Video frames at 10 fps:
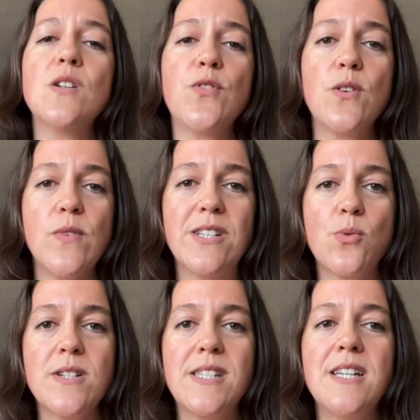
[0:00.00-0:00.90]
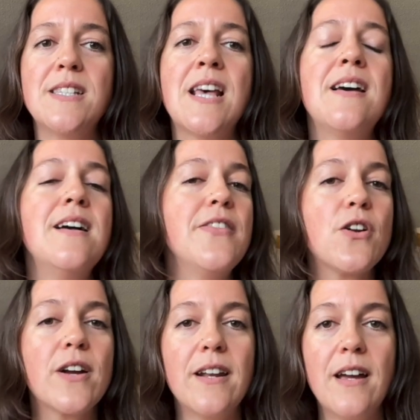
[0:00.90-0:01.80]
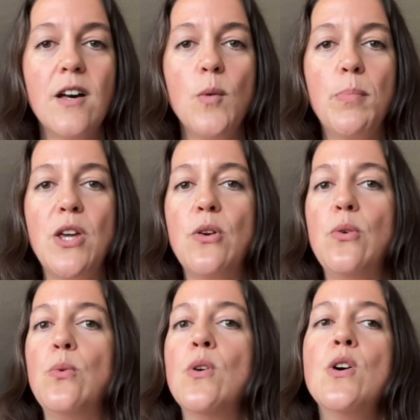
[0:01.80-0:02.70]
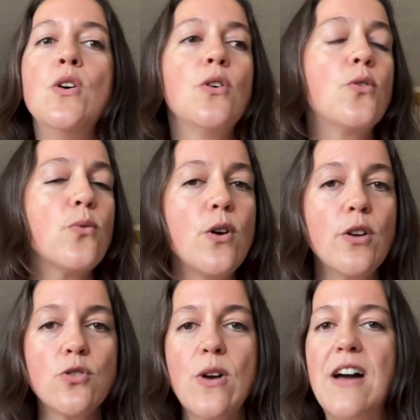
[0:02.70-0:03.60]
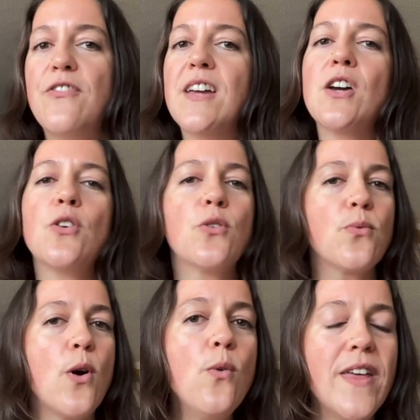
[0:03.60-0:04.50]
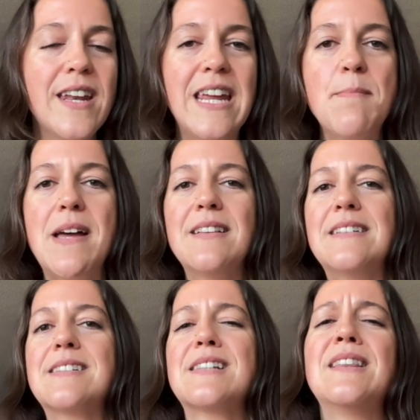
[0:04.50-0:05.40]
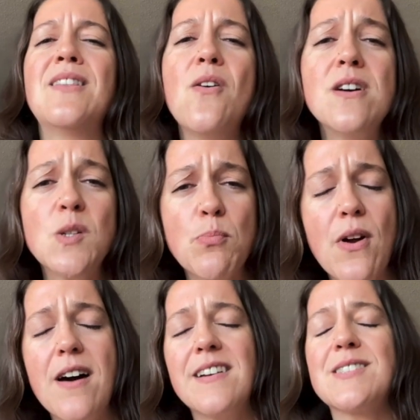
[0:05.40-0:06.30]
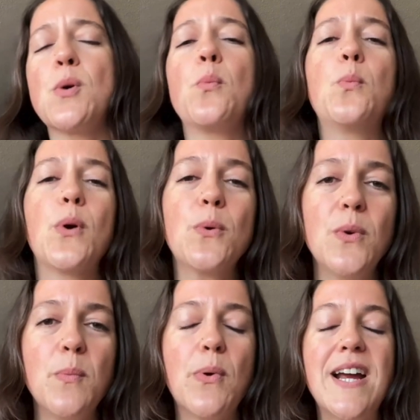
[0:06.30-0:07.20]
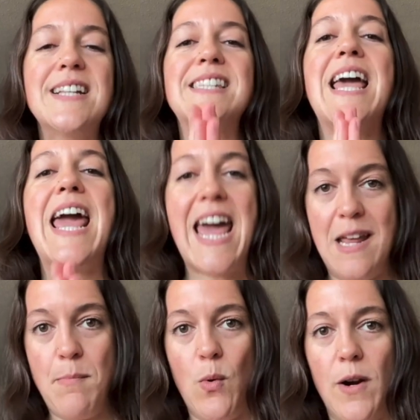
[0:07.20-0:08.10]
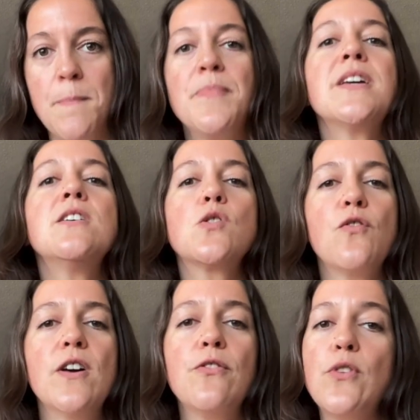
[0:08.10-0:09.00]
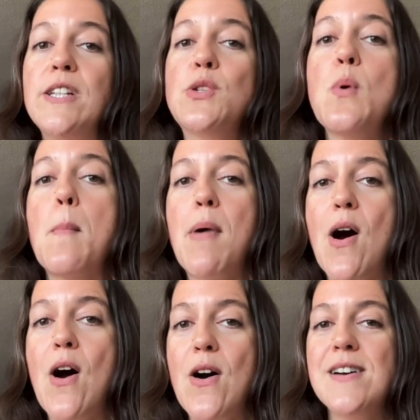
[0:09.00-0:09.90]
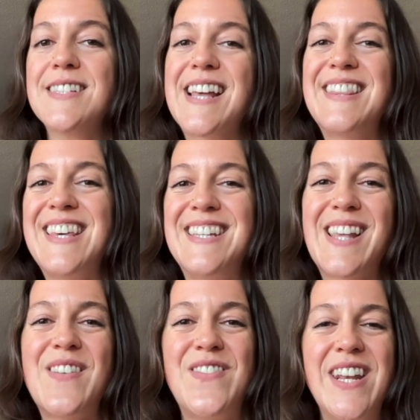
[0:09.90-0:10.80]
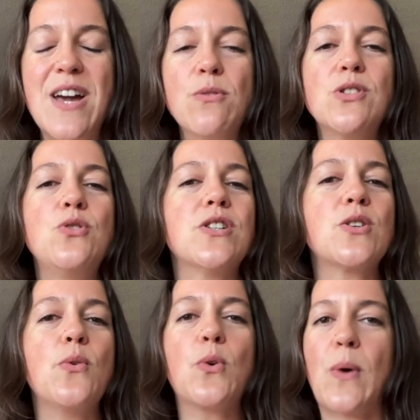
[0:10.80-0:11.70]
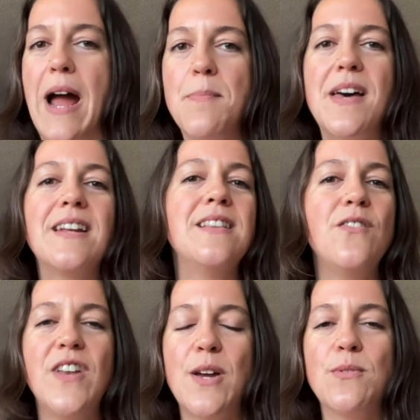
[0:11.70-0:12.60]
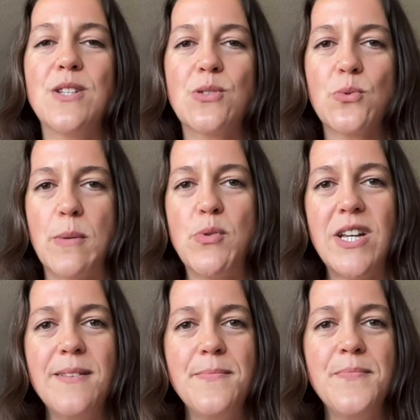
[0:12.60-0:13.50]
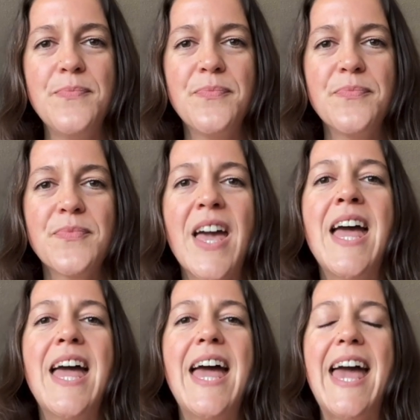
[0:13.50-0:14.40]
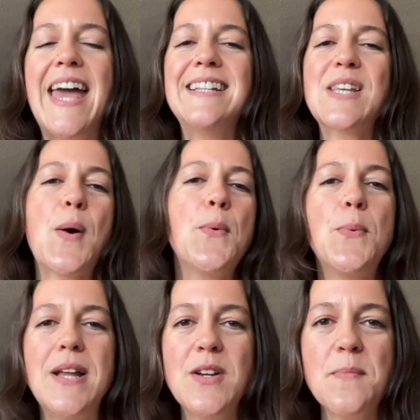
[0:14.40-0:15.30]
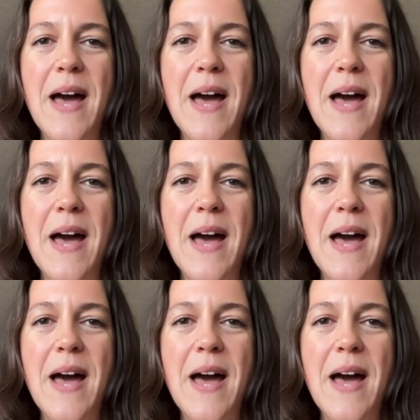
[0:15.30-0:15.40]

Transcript: different resources that are going to help you grow your traffic, grow that email list, launch products, work with brands, and more. So feel free to pause this video to just go grab that in the video description. And when you're